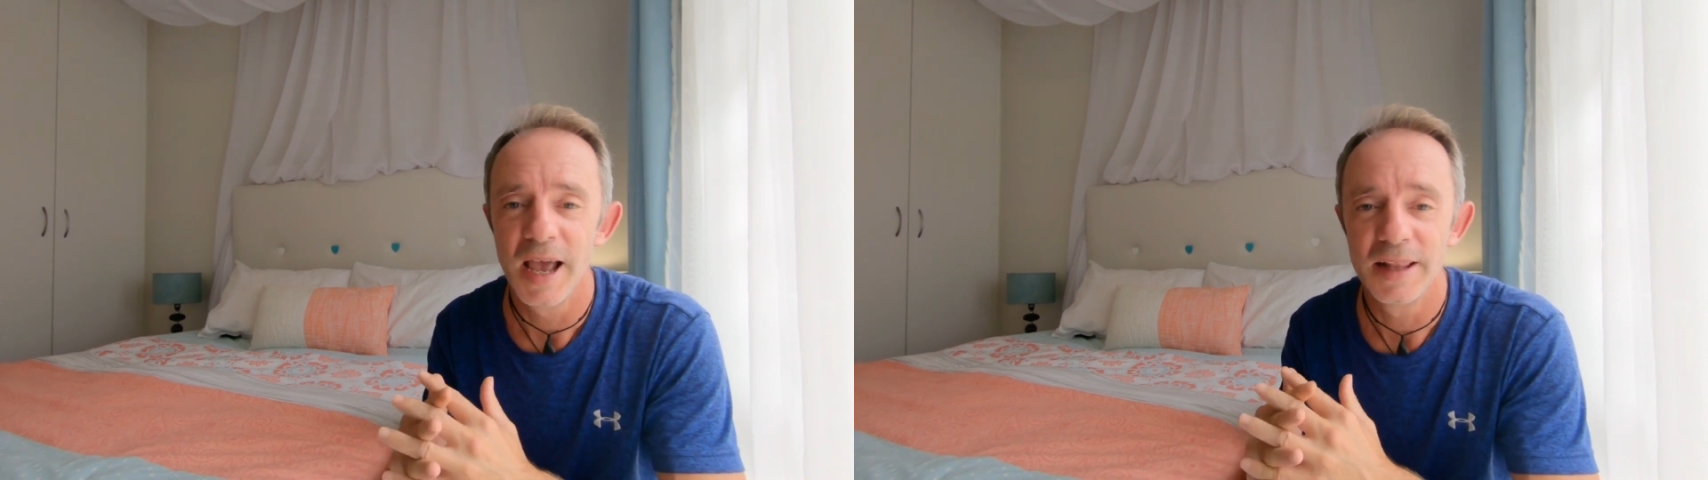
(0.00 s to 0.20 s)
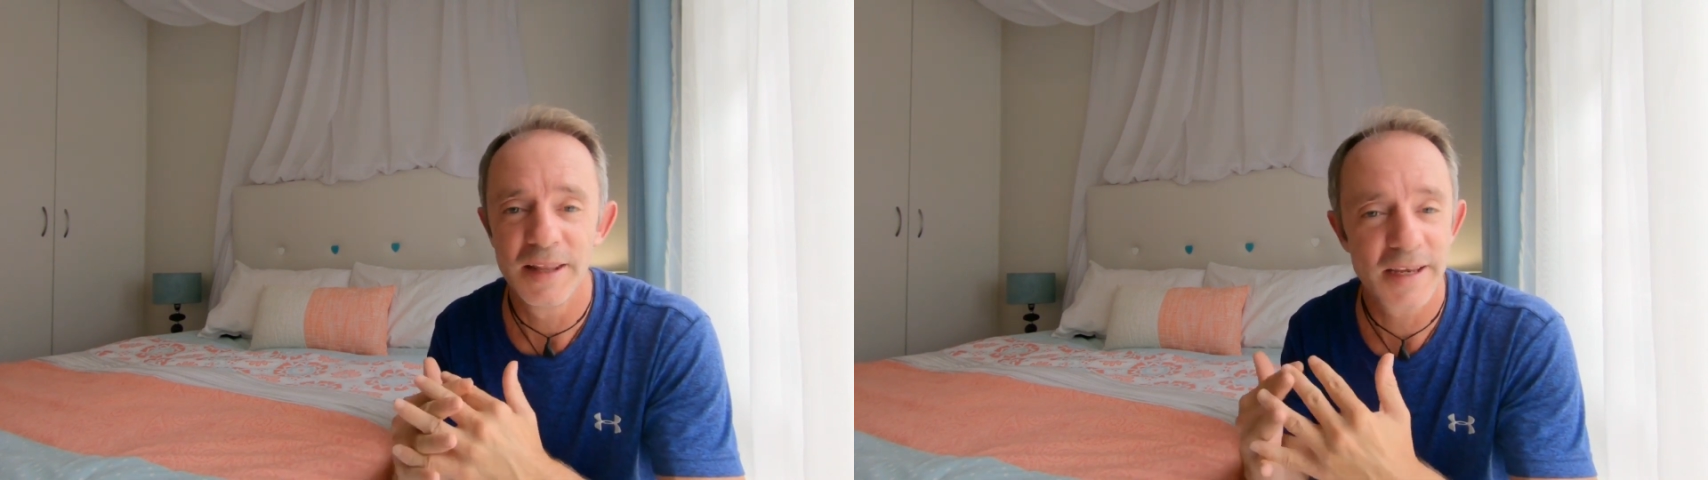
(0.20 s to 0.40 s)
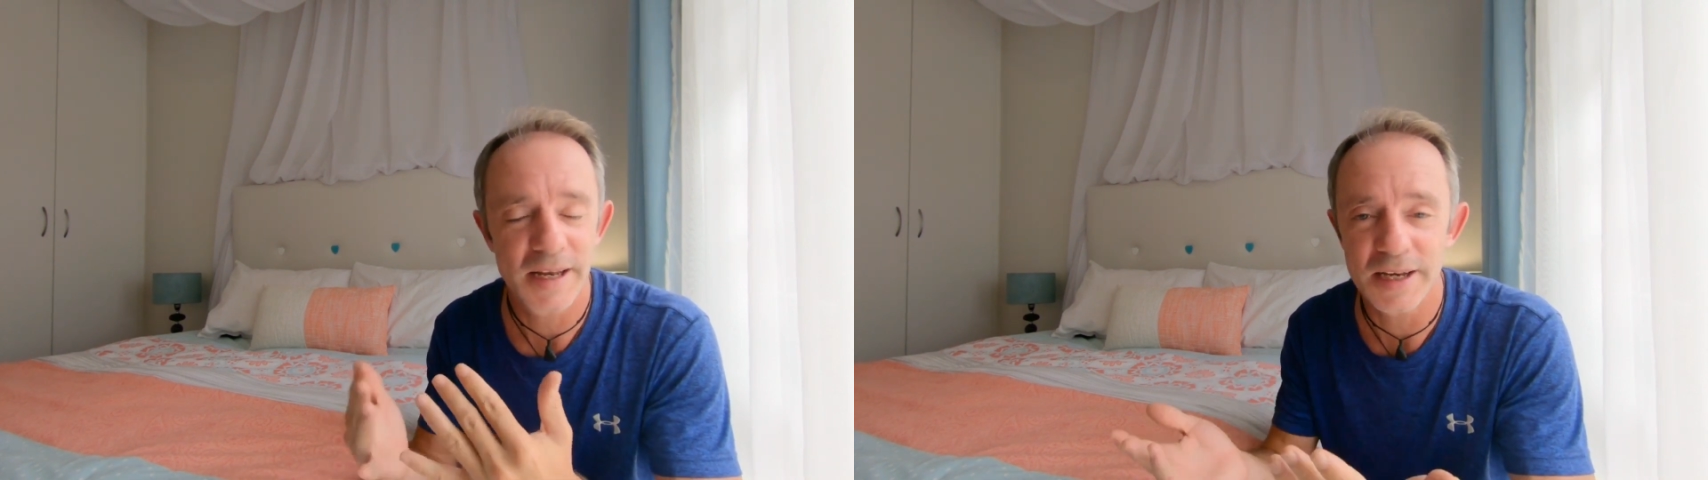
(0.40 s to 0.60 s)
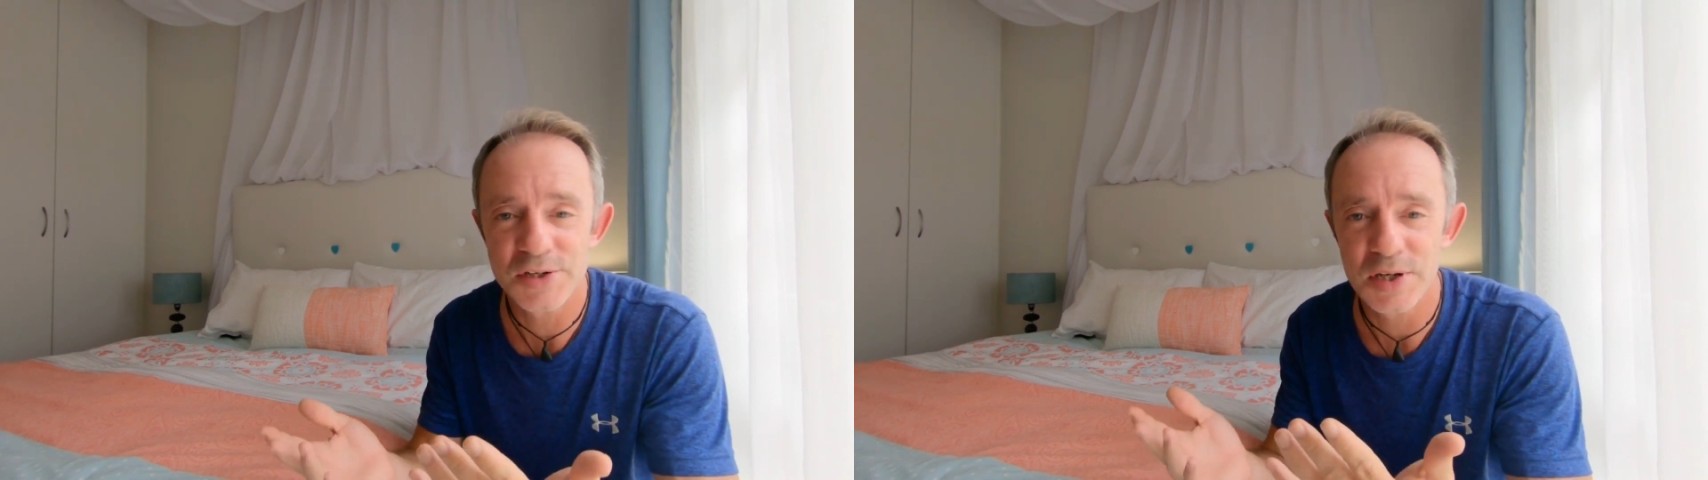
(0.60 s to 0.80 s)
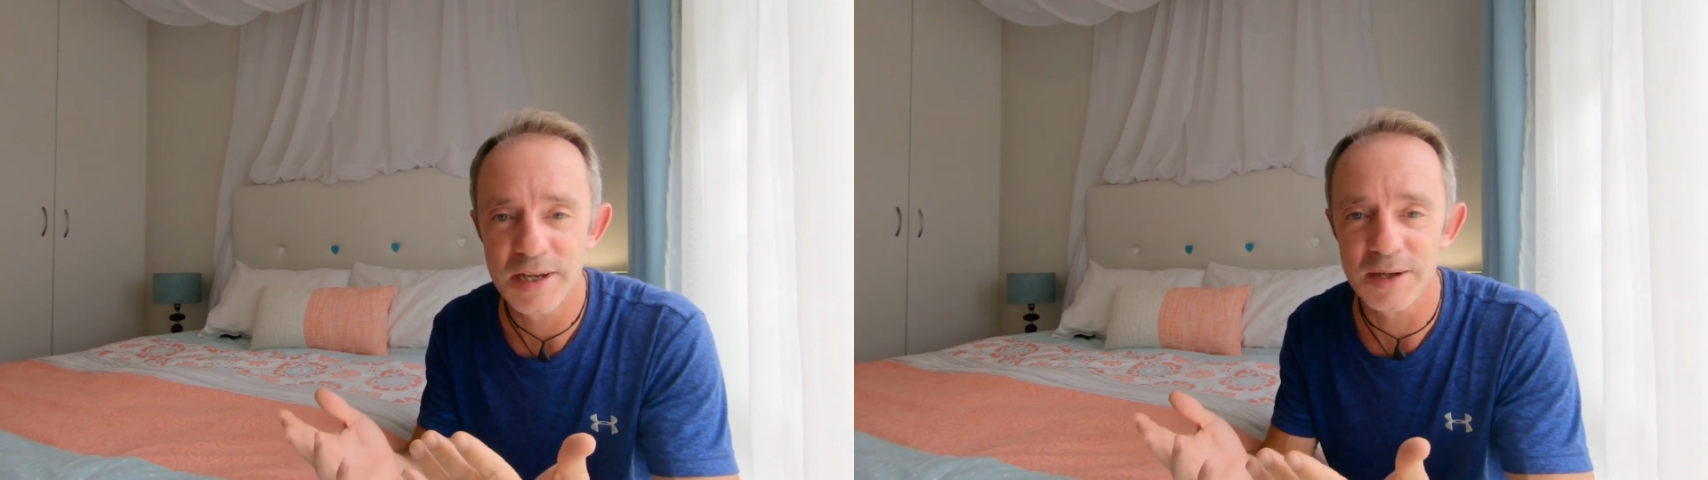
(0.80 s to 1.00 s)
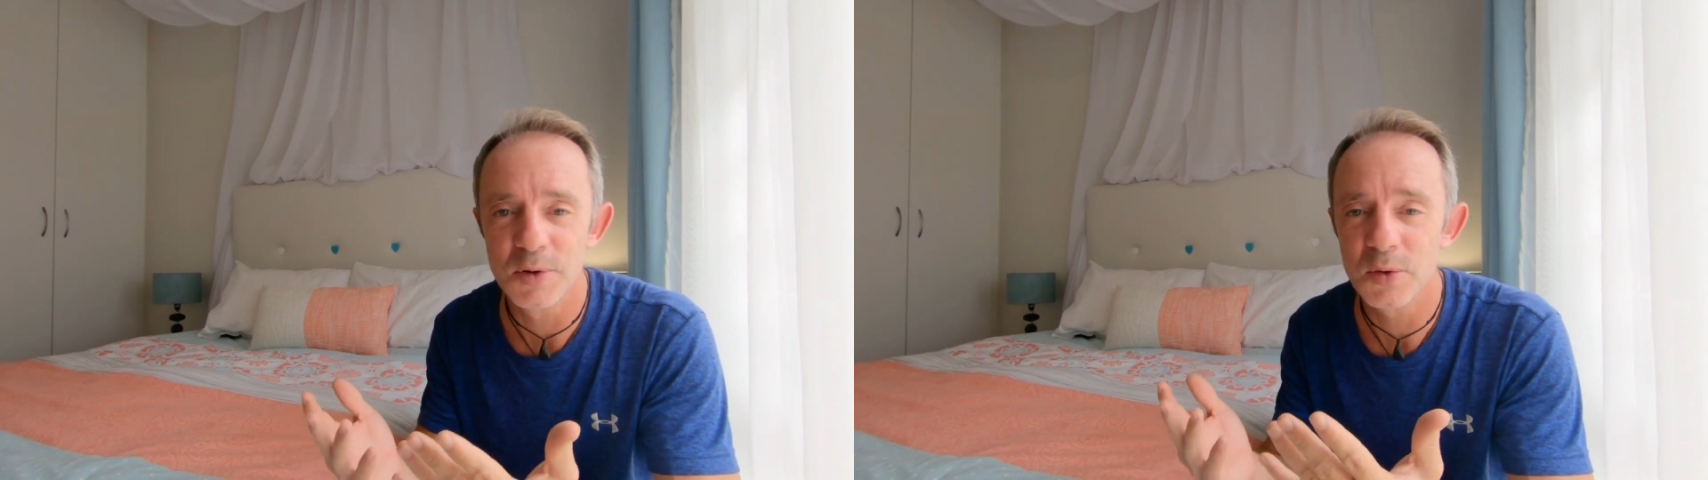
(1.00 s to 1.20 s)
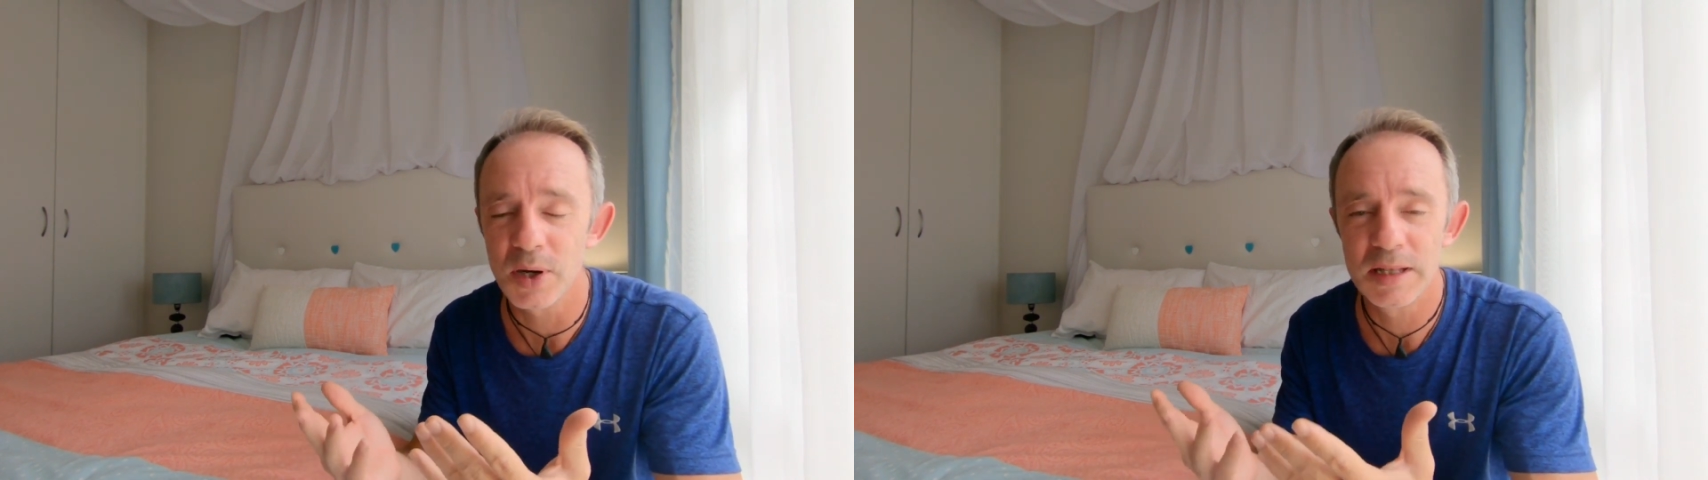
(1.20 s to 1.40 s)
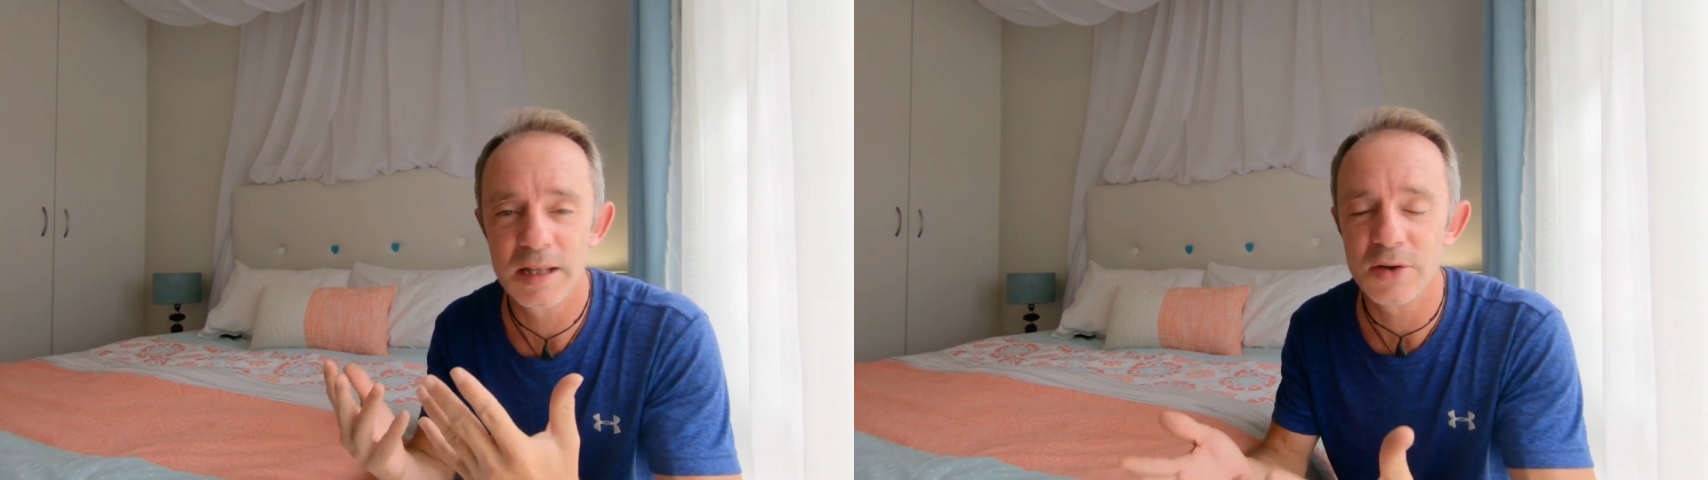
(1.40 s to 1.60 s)
and they can actually come
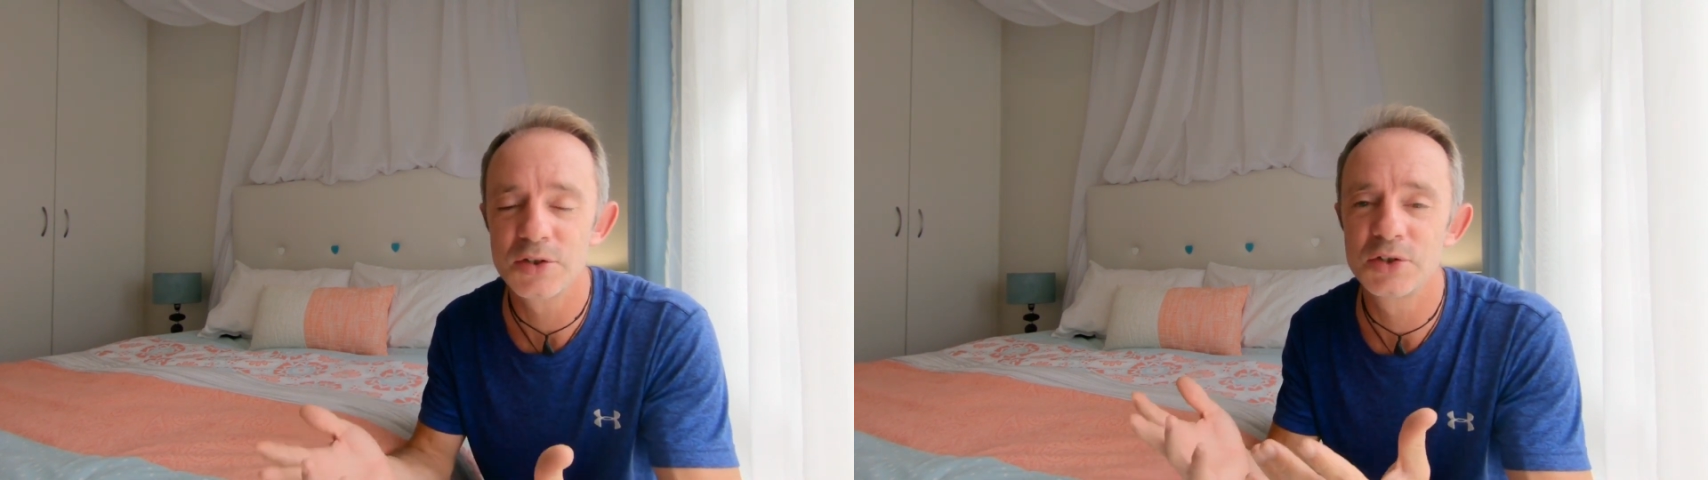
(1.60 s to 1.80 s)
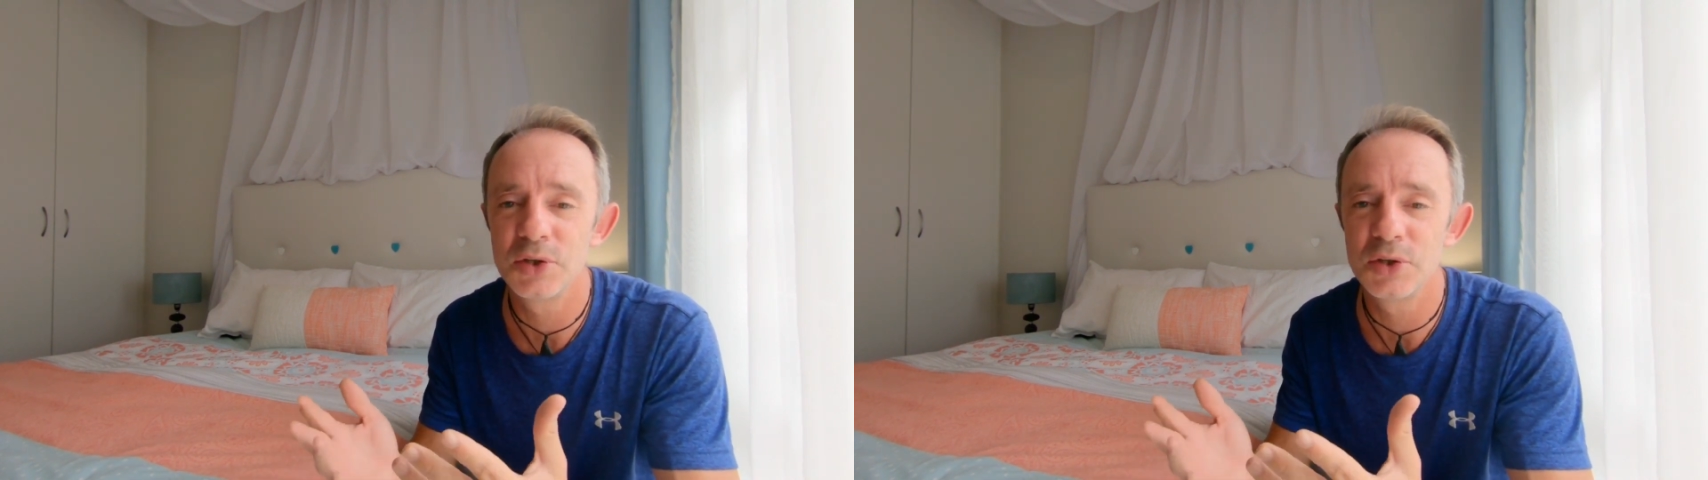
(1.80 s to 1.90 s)
quite close